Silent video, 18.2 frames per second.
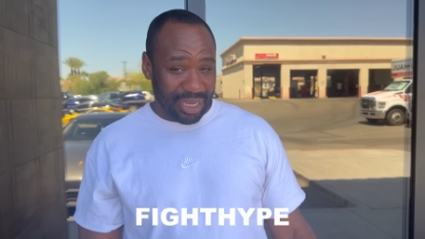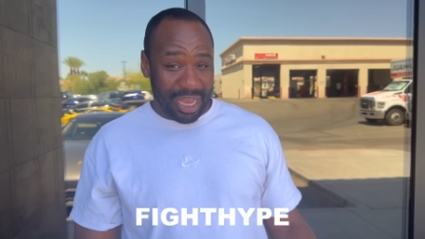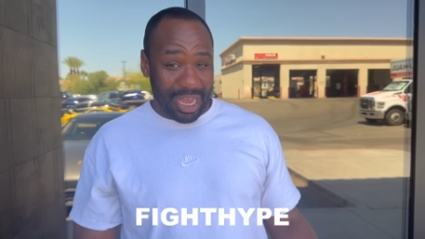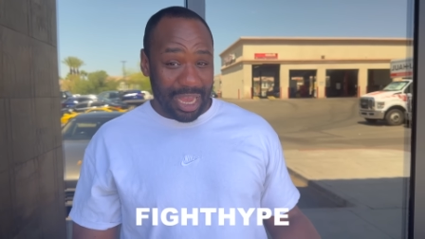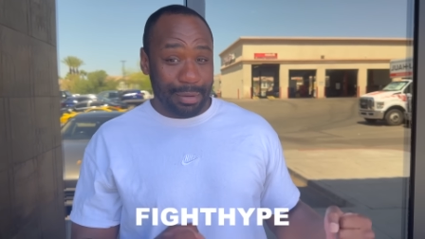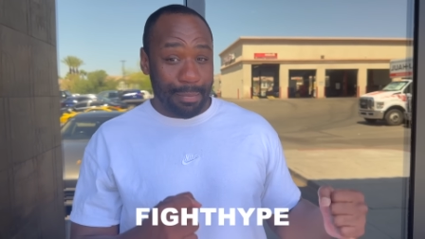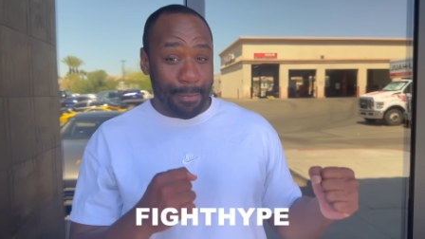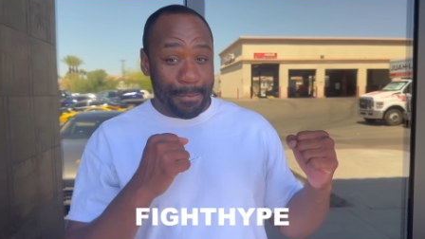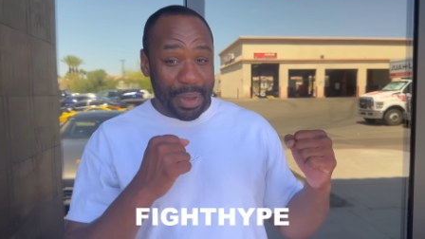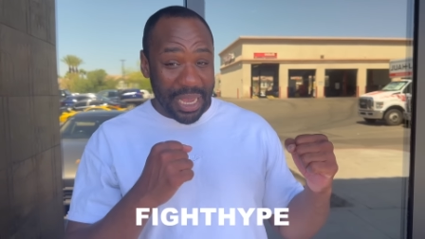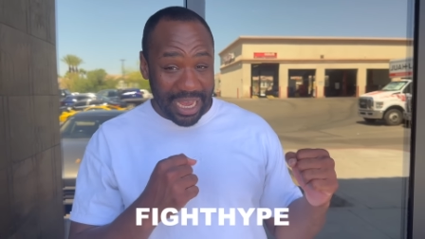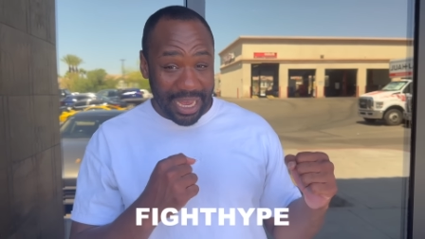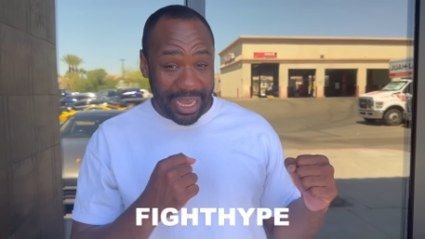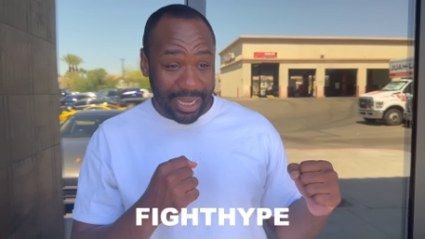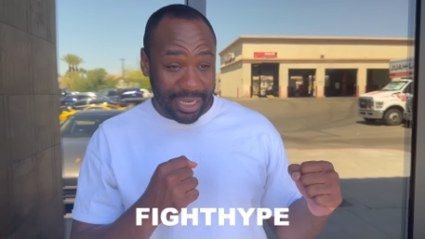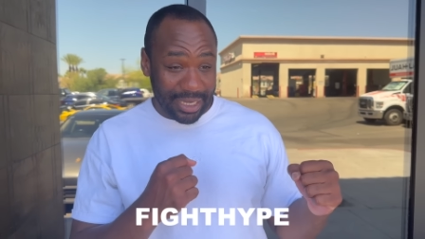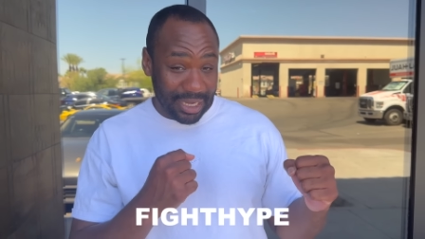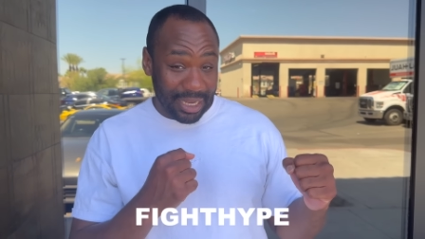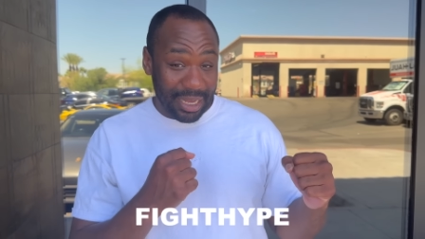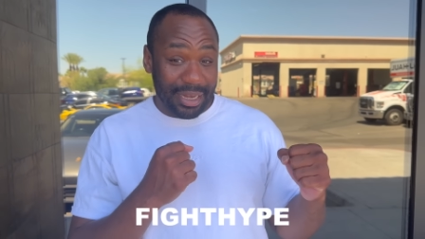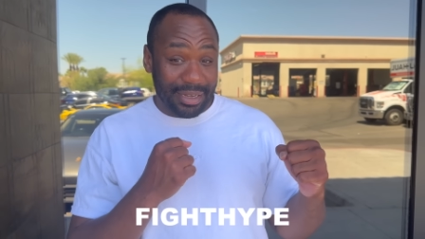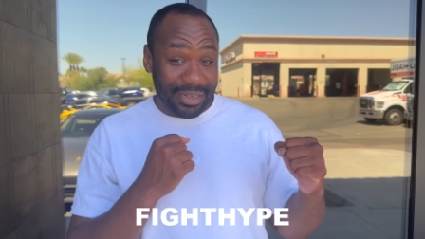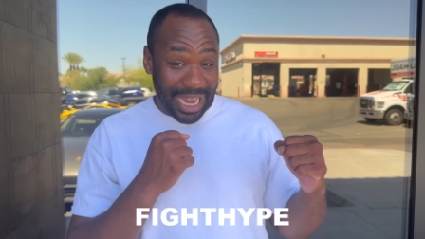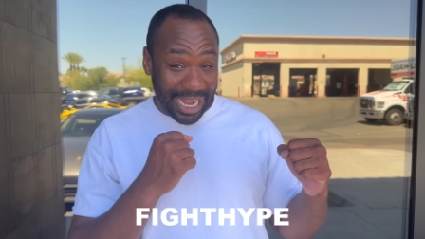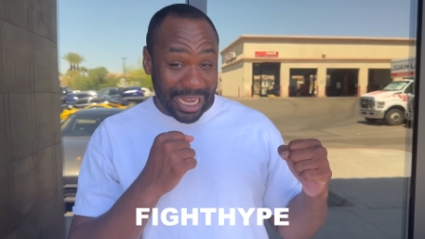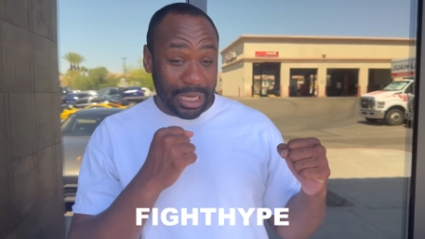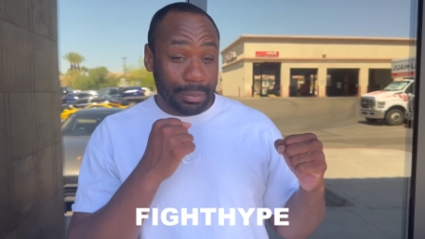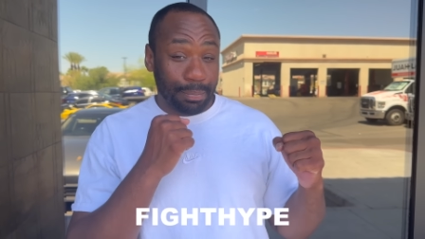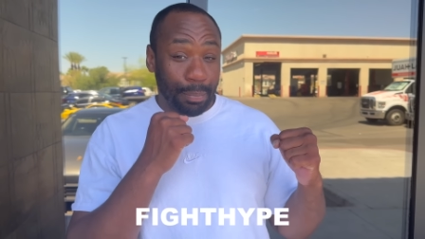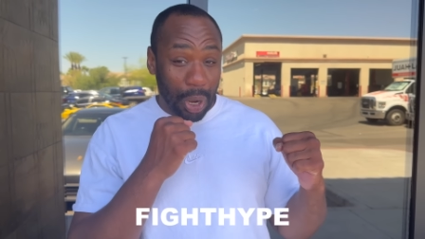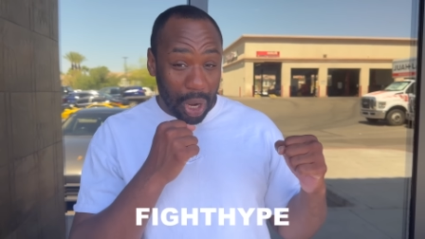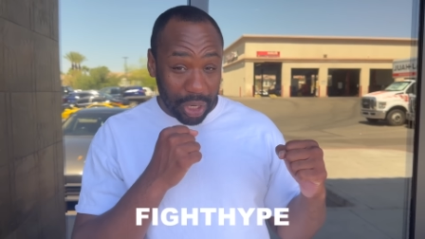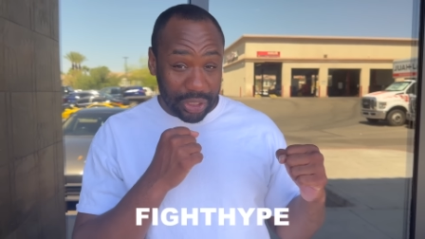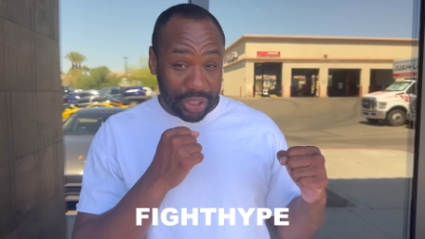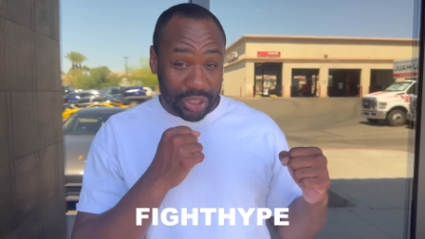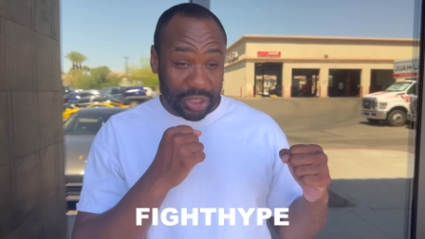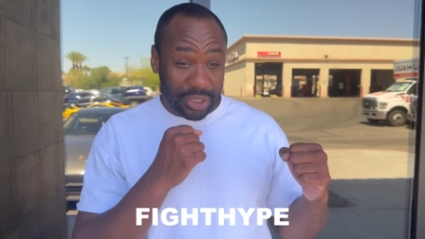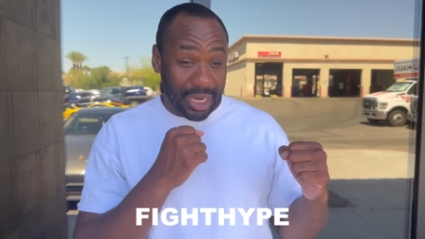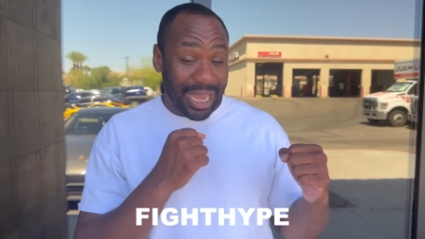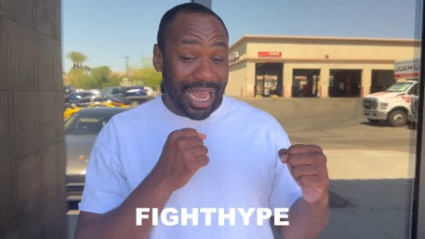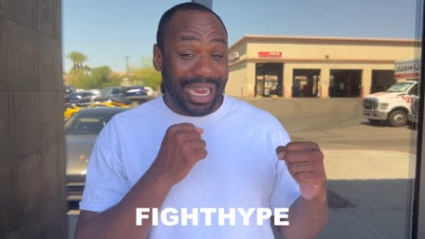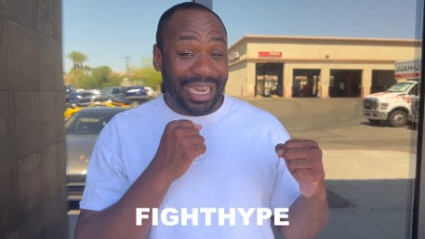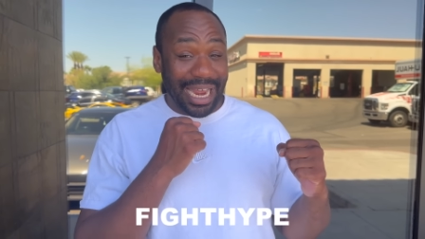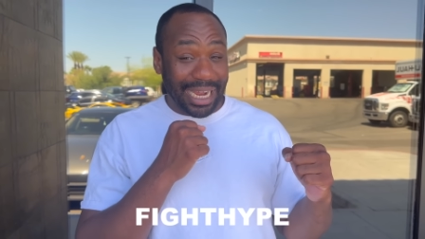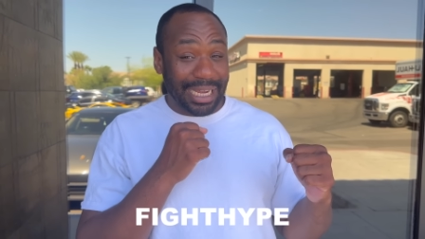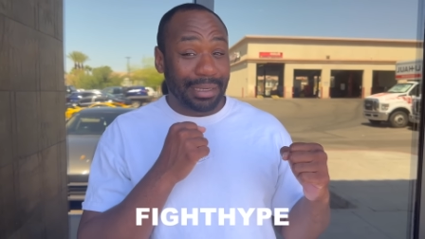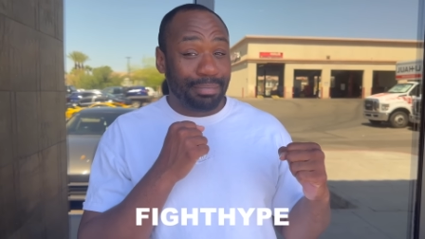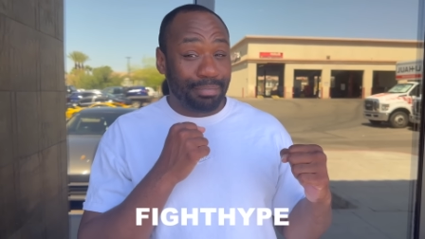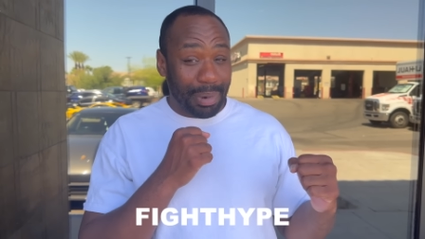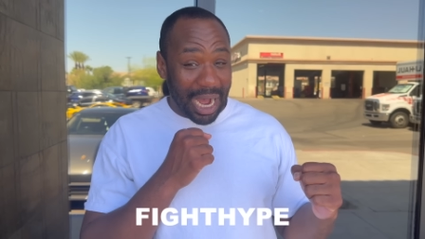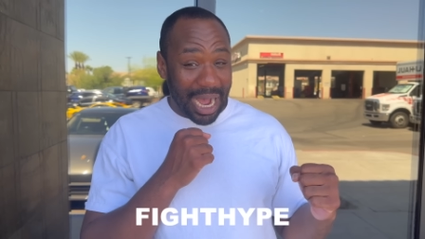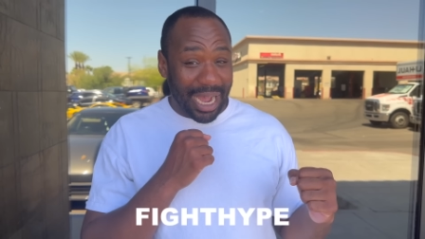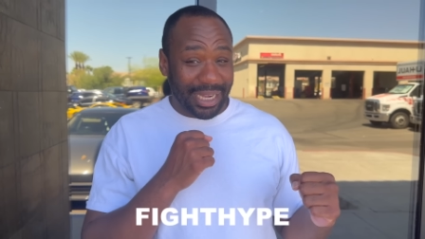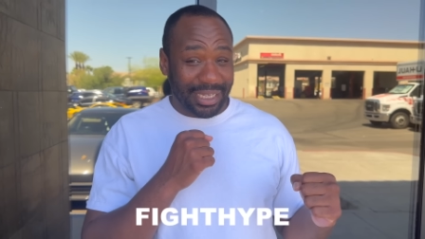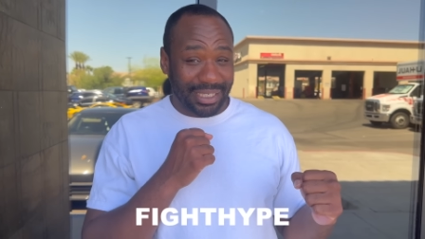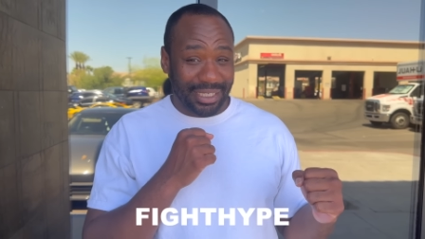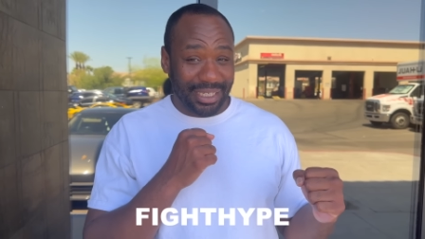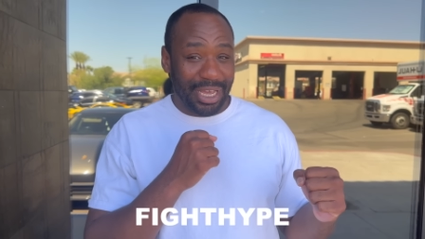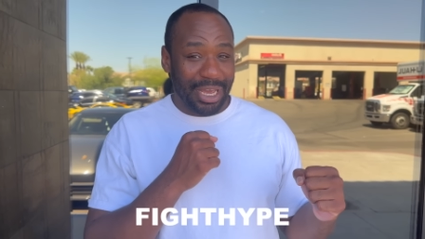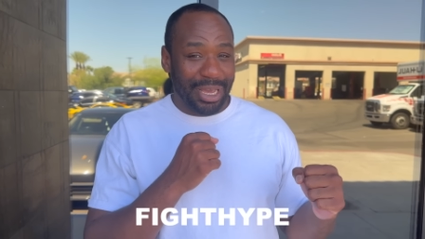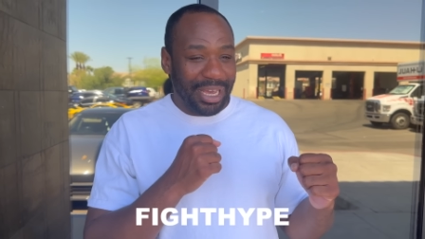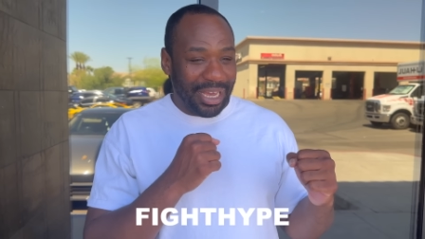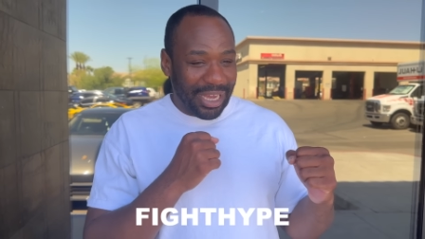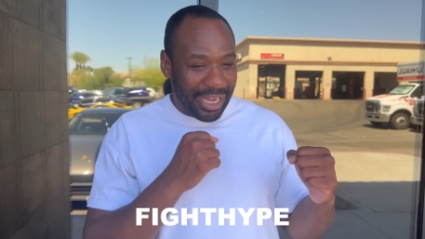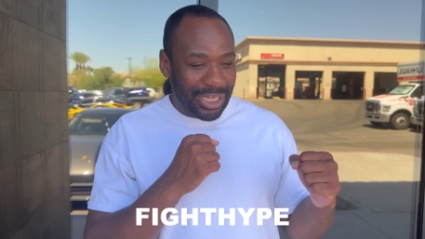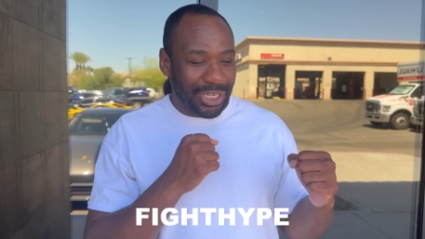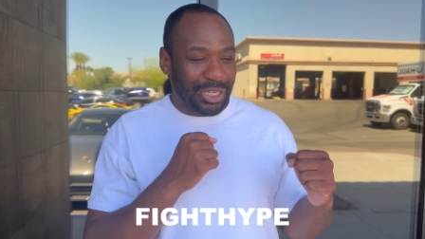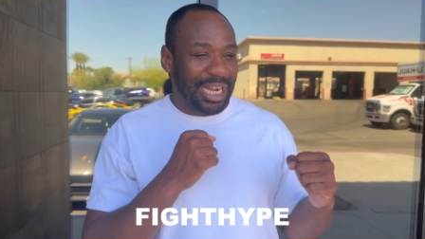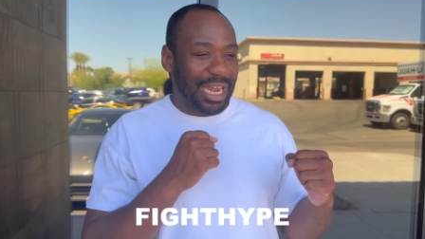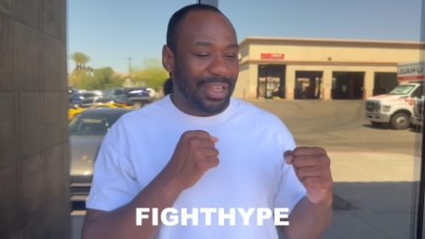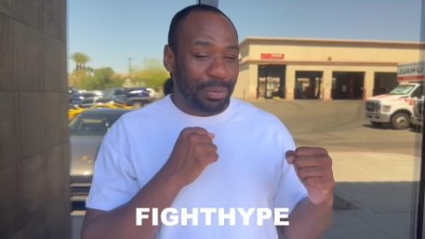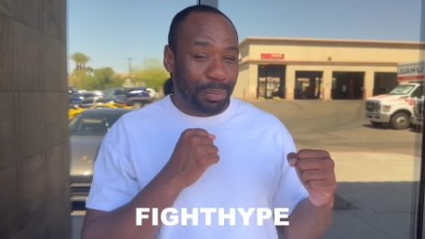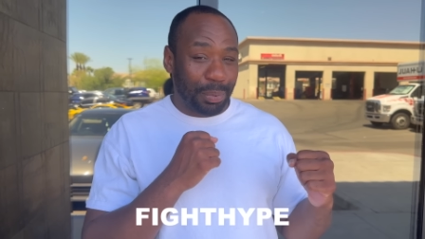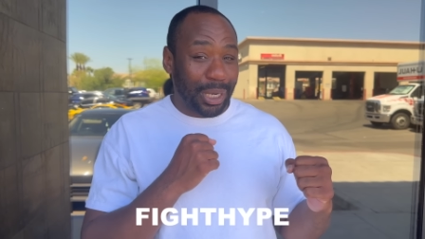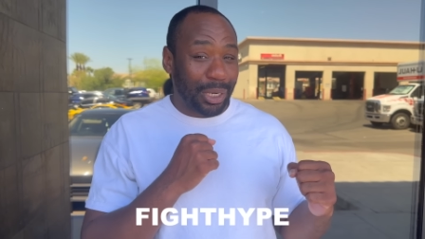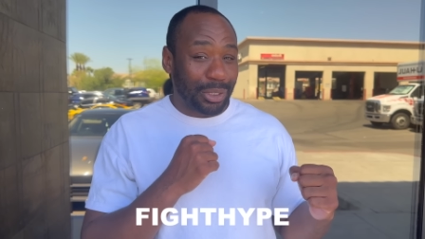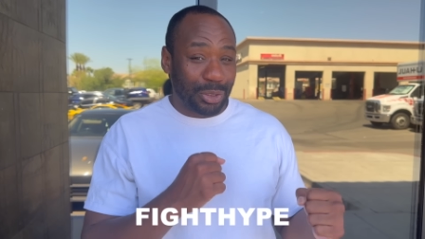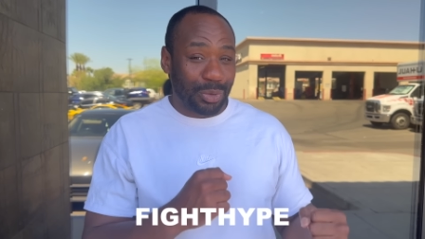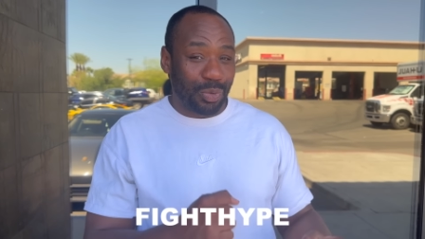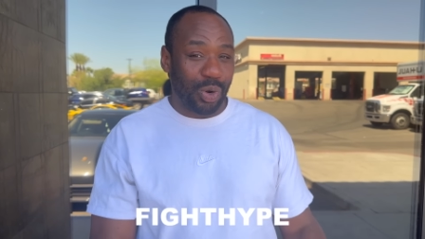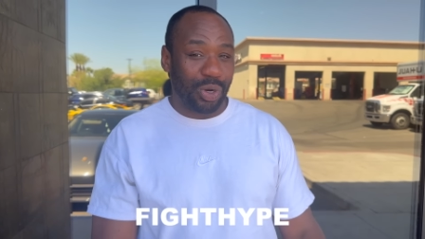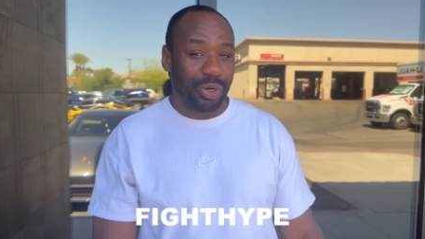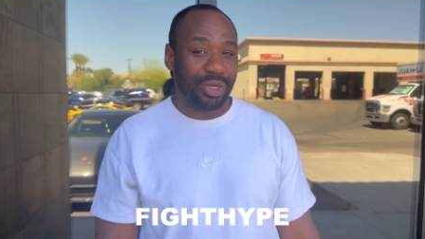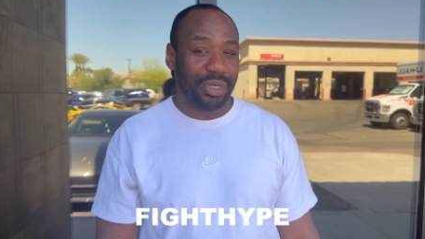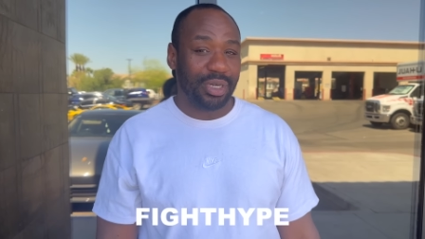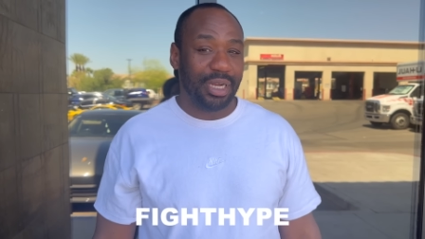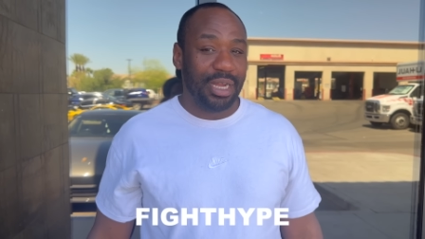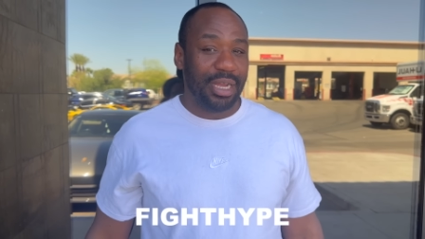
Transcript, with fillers: and big that can punch and that can box. He's going to have to put out some work.